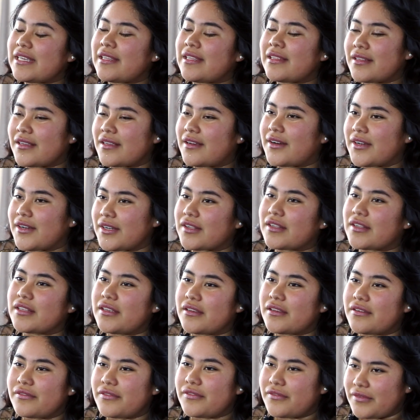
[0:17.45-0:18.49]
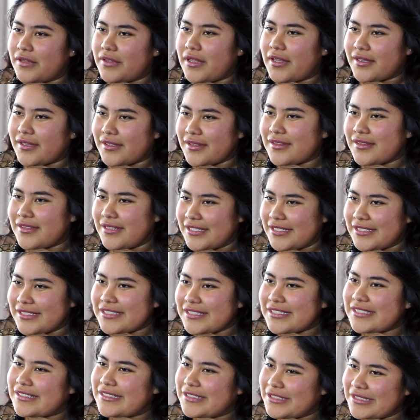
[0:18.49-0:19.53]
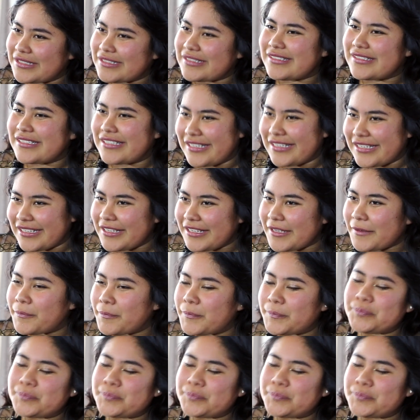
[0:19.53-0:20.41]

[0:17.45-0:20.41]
seen the ugly of like this city.